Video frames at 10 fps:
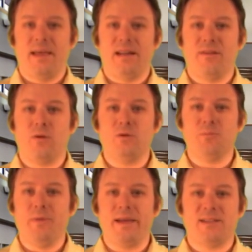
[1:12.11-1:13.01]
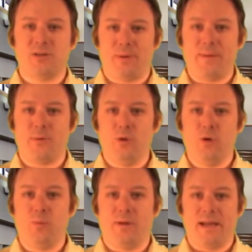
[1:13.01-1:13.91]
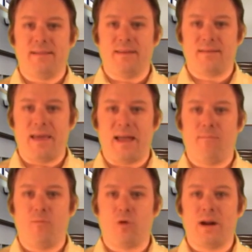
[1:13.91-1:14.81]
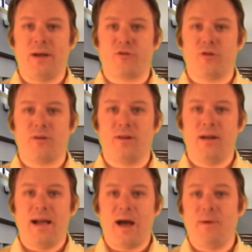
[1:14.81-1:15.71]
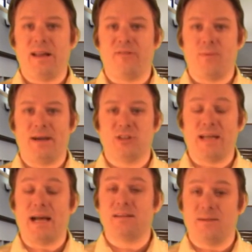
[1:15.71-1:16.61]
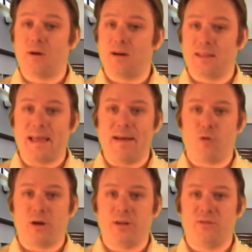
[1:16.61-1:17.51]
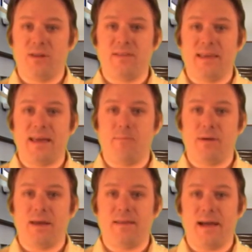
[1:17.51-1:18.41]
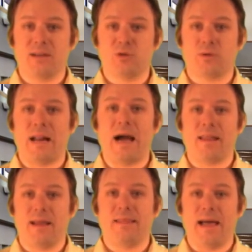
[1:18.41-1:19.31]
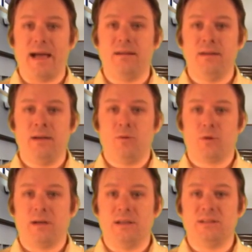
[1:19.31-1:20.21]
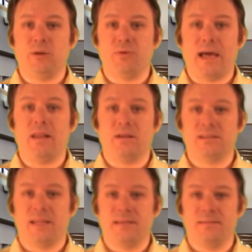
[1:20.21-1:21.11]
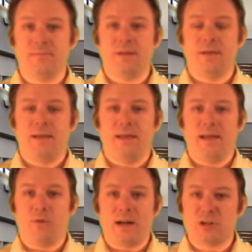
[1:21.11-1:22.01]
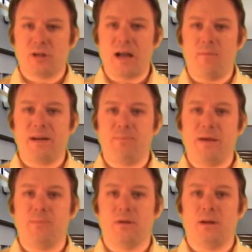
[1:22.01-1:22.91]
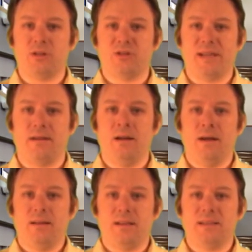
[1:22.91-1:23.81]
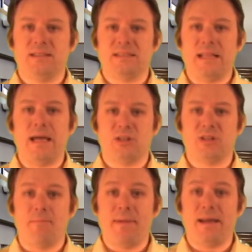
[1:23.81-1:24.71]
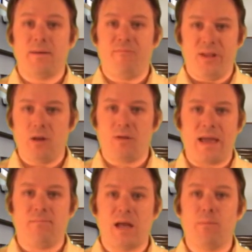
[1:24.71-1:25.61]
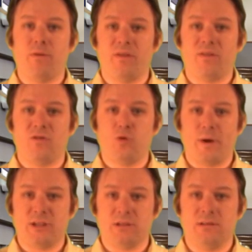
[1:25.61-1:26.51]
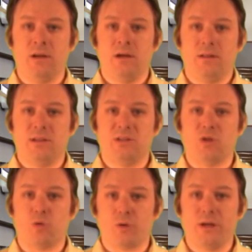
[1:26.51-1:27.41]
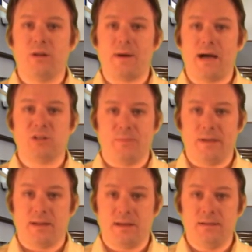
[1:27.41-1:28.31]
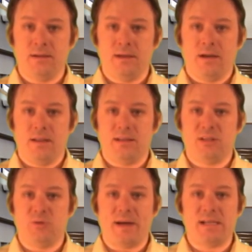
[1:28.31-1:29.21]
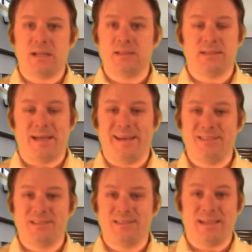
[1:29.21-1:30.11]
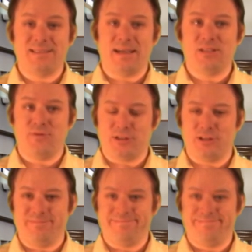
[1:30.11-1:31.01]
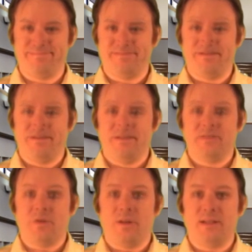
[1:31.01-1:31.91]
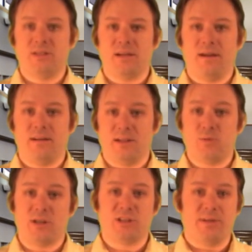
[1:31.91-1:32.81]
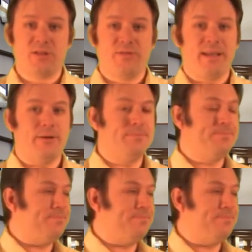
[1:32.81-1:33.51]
And of those millions of people who played this game, we're not sure how many of them actually got to the part of the game where you see the E M P attacks. We're going to highlight that. We're going to see what that looks like. And we're not sure how many people understand that this is not just a made-up video game type of a situation. This is a real possibility. This is based on science, not science fiction. So let's uh, let's watch some of this video.